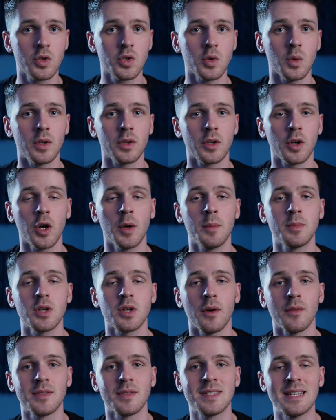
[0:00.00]
in terms of
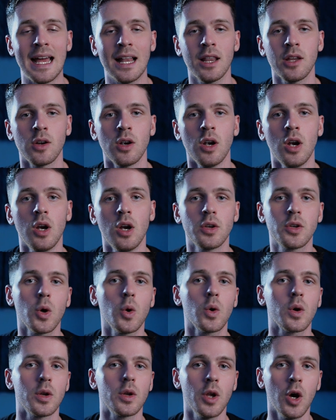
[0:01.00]
stellar
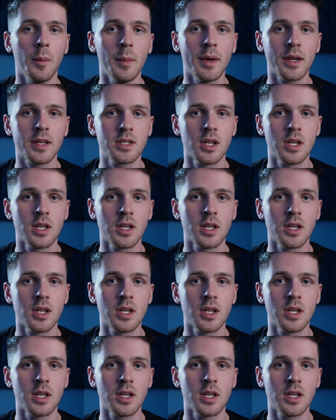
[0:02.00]
tokenomics,